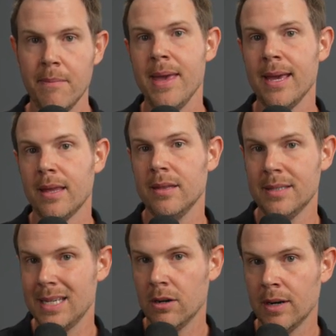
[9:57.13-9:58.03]
make the
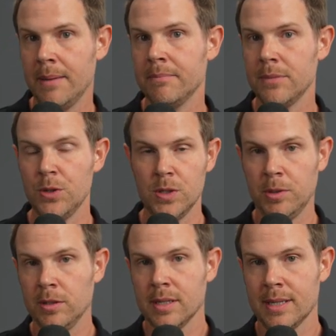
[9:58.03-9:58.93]
CRM
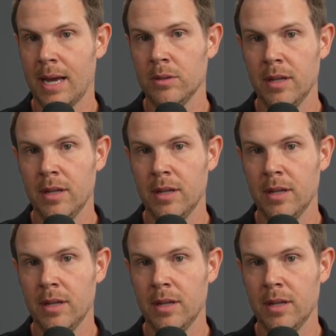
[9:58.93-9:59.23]
usable because I